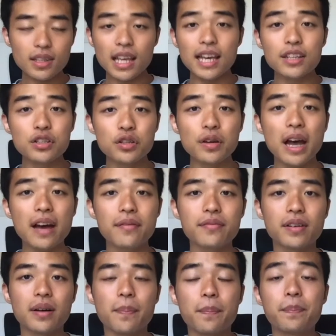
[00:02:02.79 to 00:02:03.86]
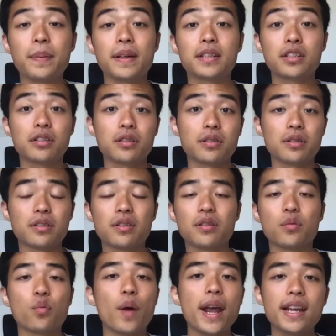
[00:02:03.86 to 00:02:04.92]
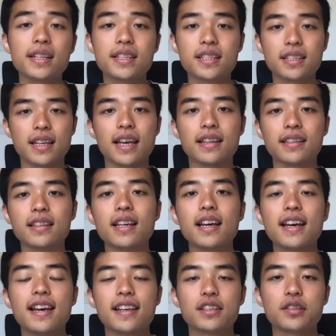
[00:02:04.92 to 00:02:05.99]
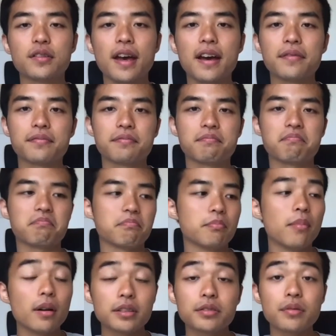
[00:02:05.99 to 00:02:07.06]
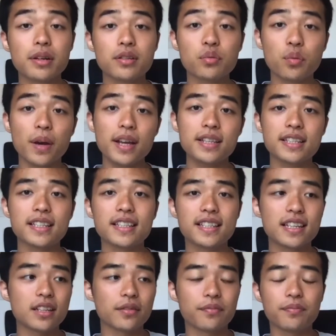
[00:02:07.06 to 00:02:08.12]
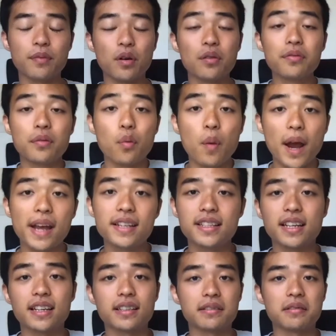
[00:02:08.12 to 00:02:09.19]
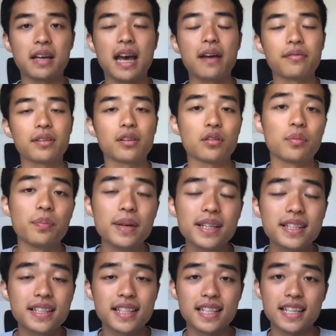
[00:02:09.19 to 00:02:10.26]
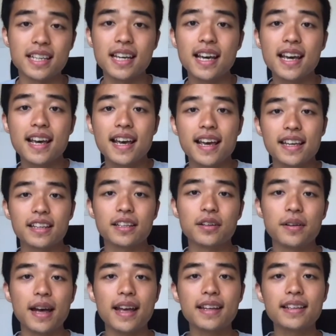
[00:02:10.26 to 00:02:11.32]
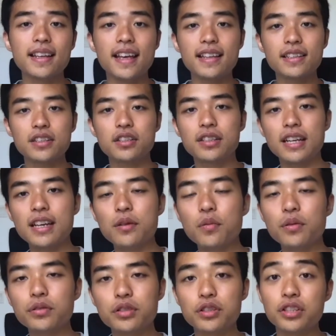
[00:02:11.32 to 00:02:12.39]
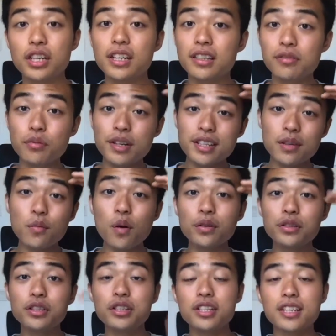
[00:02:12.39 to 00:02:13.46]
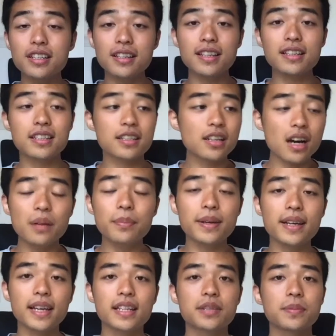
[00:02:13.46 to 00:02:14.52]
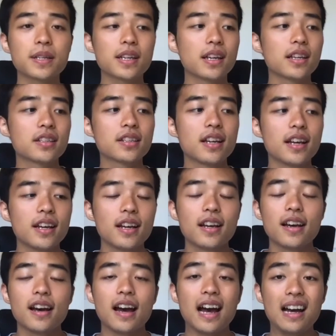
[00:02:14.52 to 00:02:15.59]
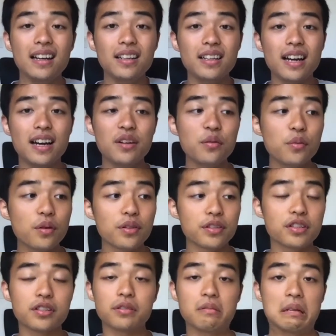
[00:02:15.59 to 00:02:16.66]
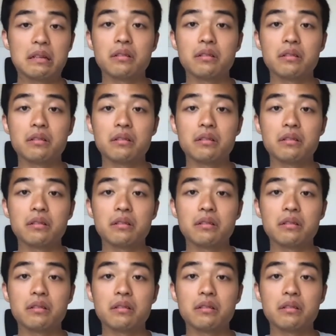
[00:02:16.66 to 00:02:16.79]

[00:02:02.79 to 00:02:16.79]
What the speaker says: and to have a better weight, and to have moderate weight instead of overweight and having obesity. And today I want to share, the reason I want to share this topic is because I was